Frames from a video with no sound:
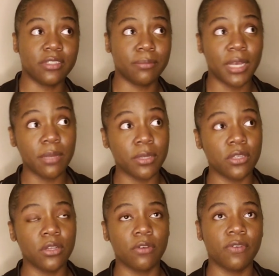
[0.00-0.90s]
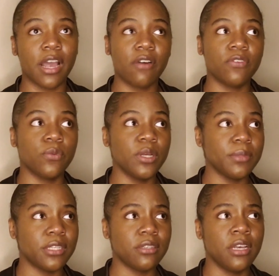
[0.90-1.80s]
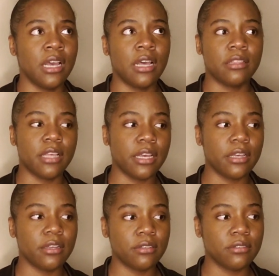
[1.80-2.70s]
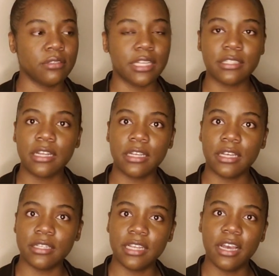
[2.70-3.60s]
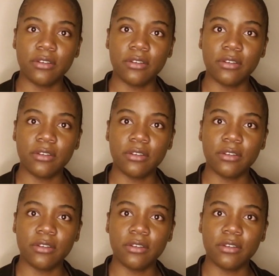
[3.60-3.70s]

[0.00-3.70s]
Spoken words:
And maybe, you know, for alpha women, that's how they get down.